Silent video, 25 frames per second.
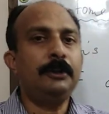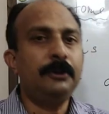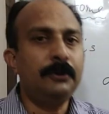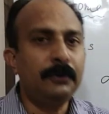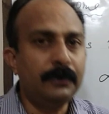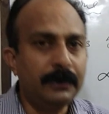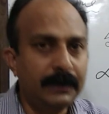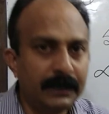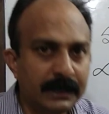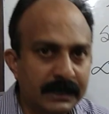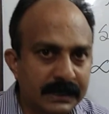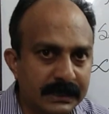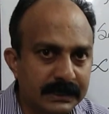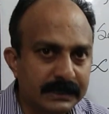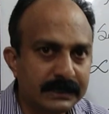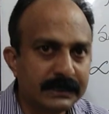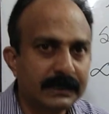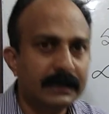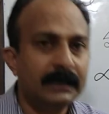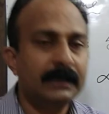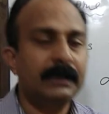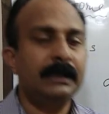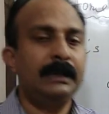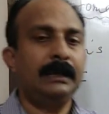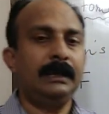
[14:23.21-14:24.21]
you
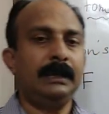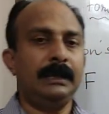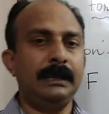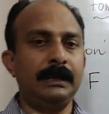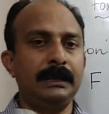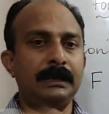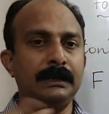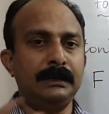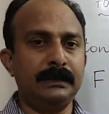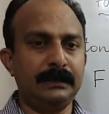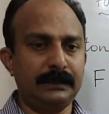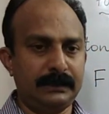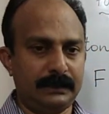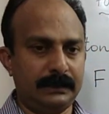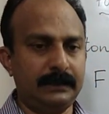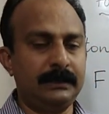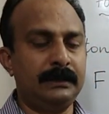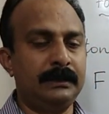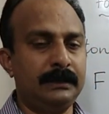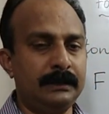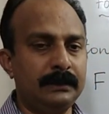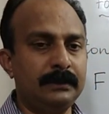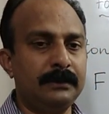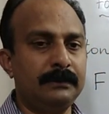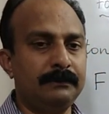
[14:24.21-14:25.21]
notice
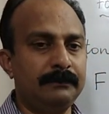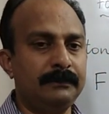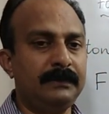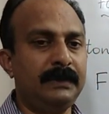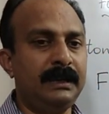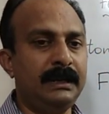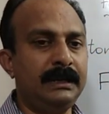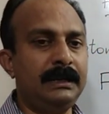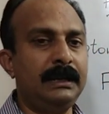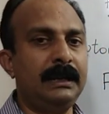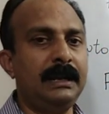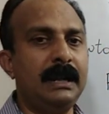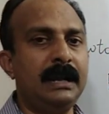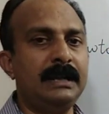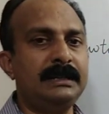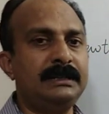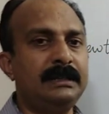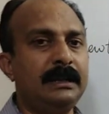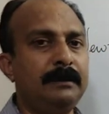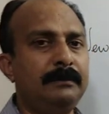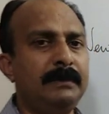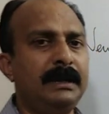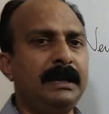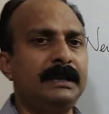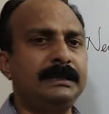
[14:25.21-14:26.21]
in
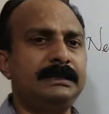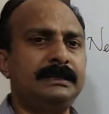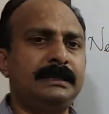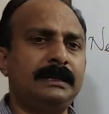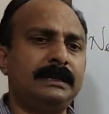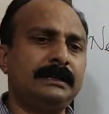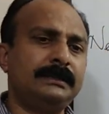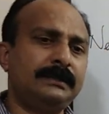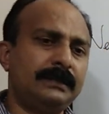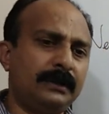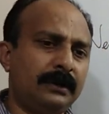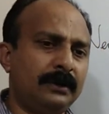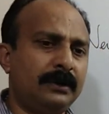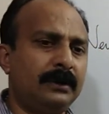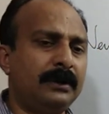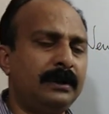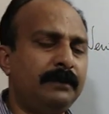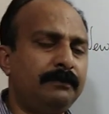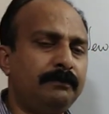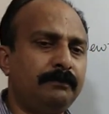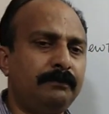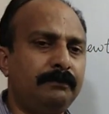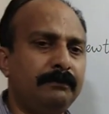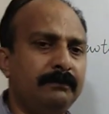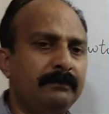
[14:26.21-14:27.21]
international matches
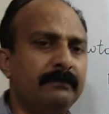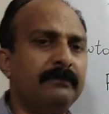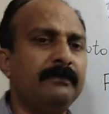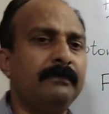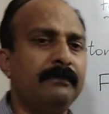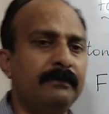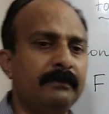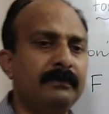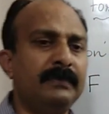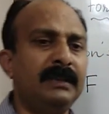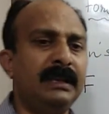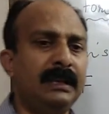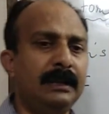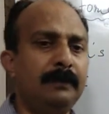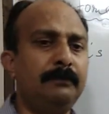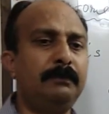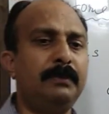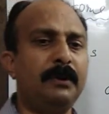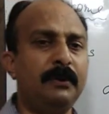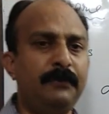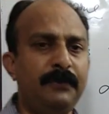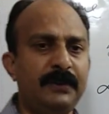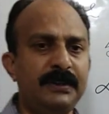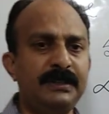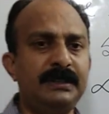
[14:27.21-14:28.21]
or in
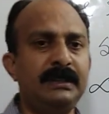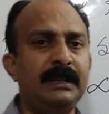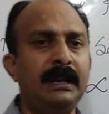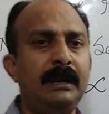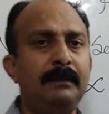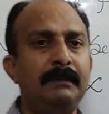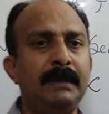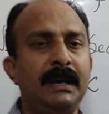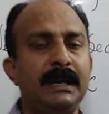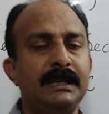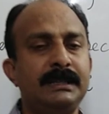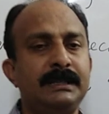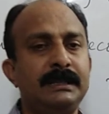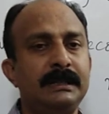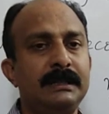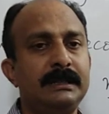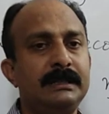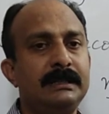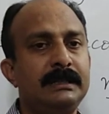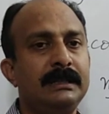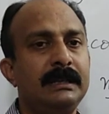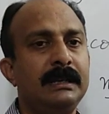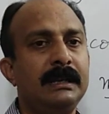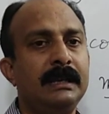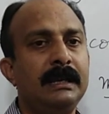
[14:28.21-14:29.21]
professional
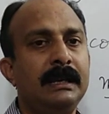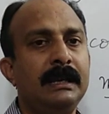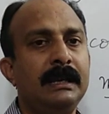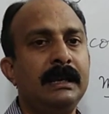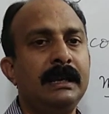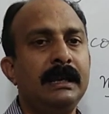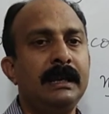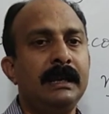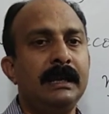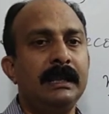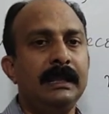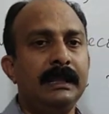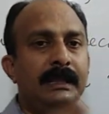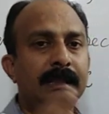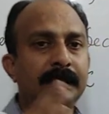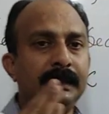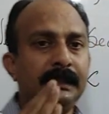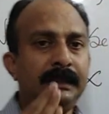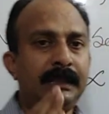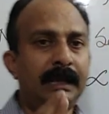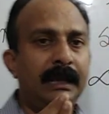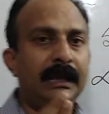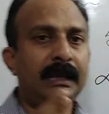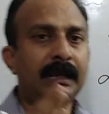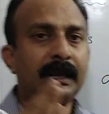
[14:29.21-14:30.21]
matches,
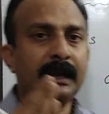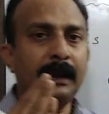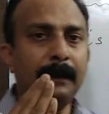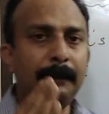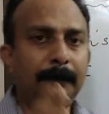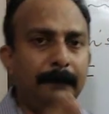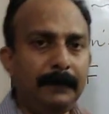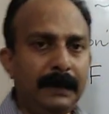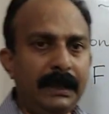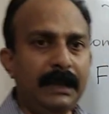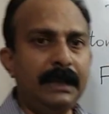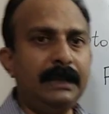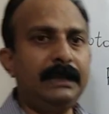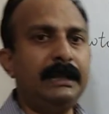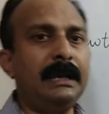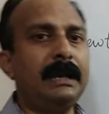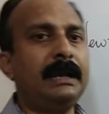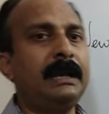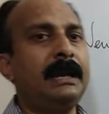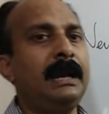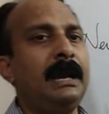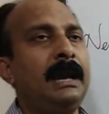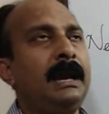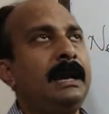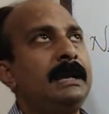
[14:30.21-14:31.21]
they complete the
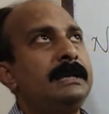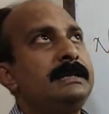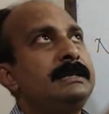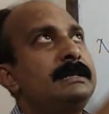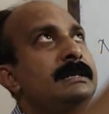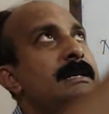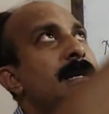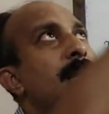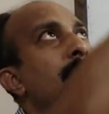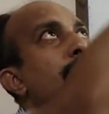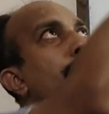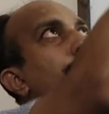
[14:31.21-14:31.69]
catch